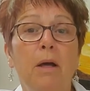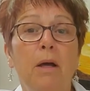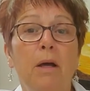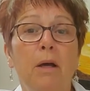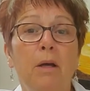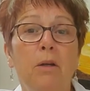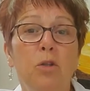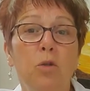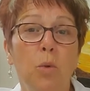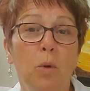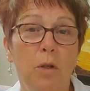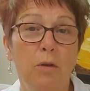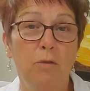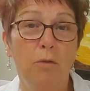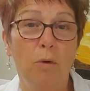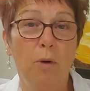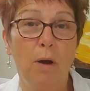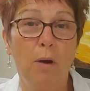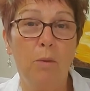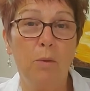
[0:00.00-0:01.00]

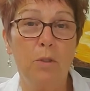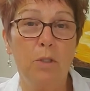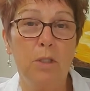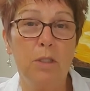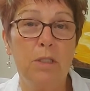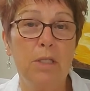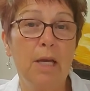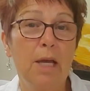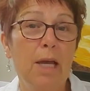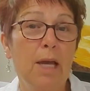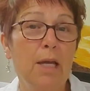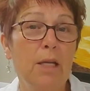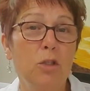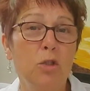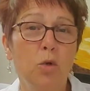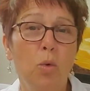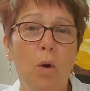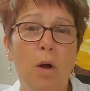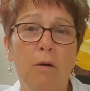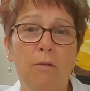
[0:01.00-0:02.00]
24 hours a day,
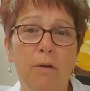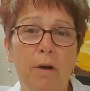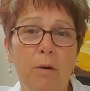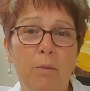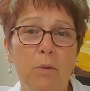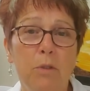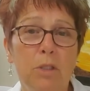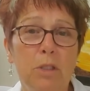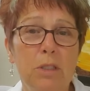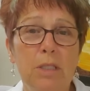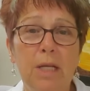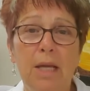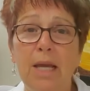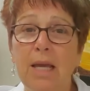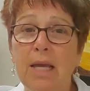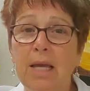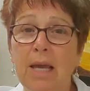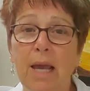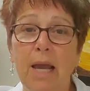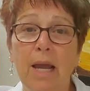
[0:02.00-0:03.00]
12 hours a
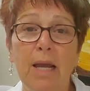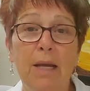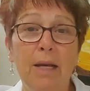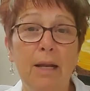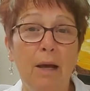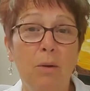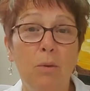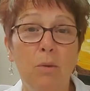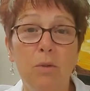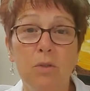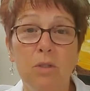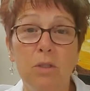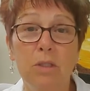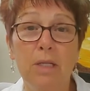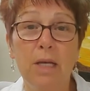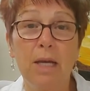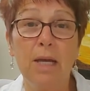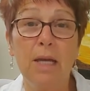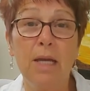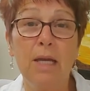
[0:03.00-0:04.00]
day, 8 hours a
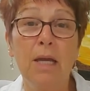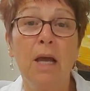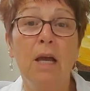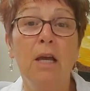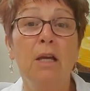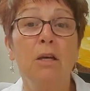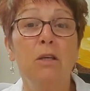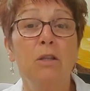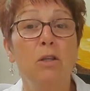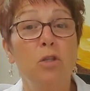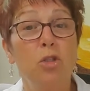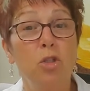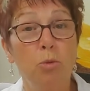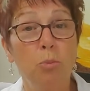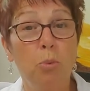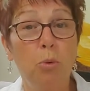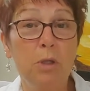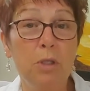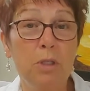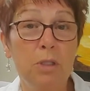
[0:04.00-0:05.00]
day. The
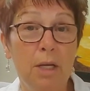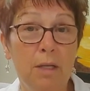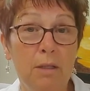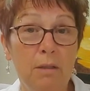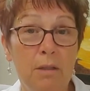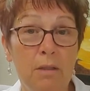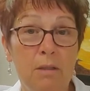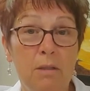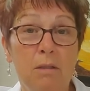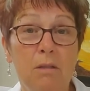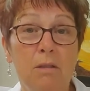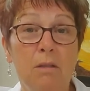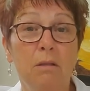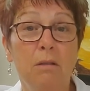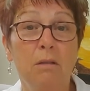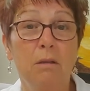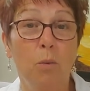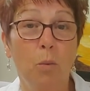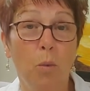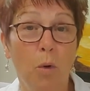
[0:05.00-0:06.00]
superintendents
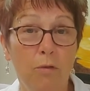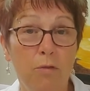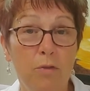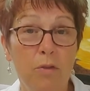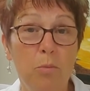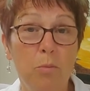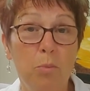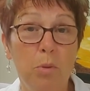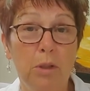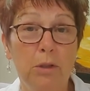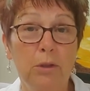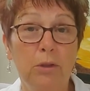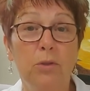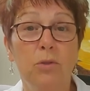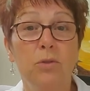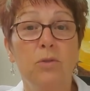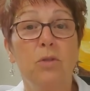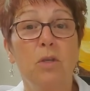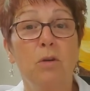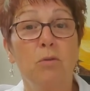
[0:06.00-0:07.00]
that work for the
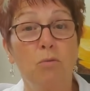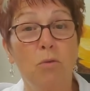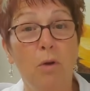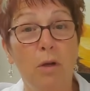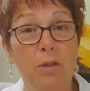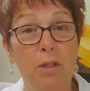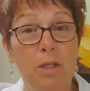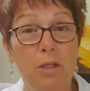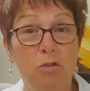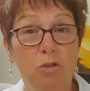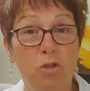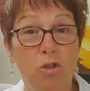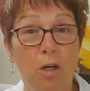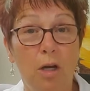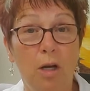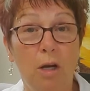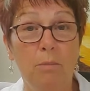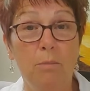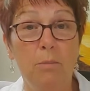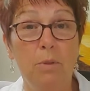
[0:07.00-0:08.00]
builders that run these
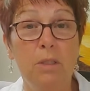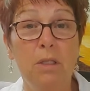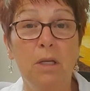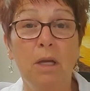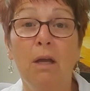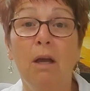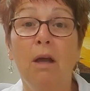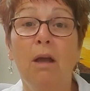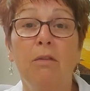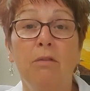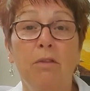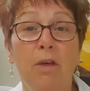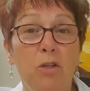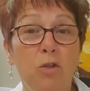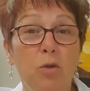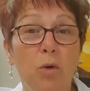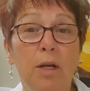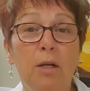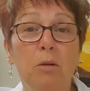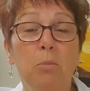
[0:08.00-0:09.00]
jobs, they
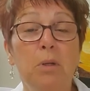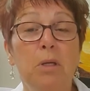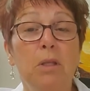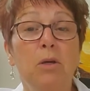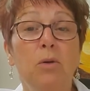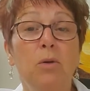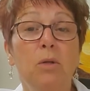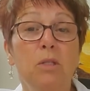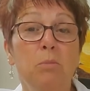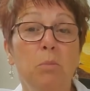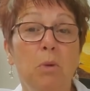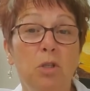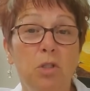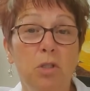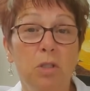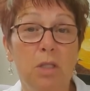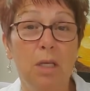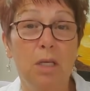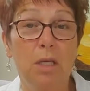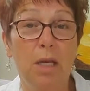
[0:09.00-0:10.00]
try to be there as much
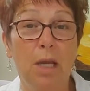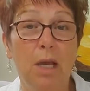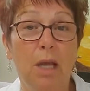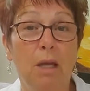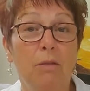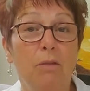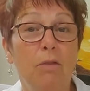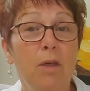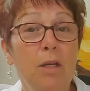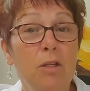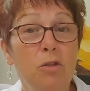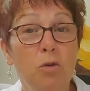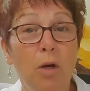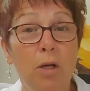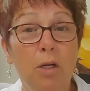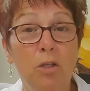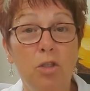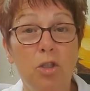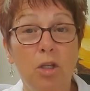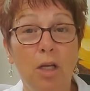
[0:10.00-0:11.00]
as they can. They try
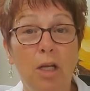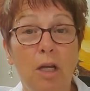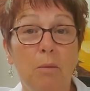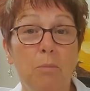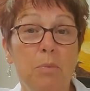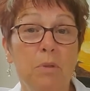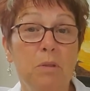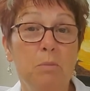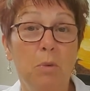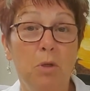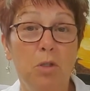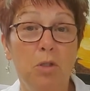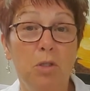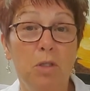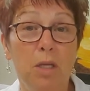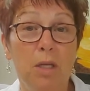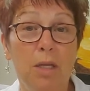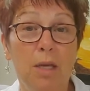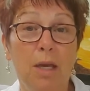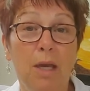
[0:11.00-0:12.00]
to check up as much as
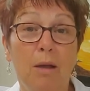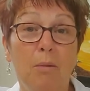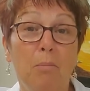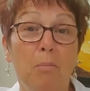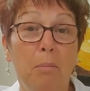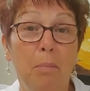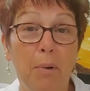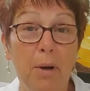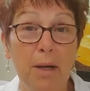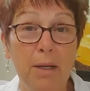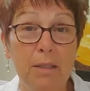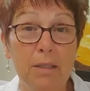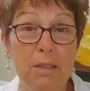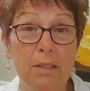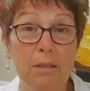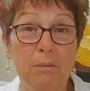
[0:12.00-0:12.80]
they can, but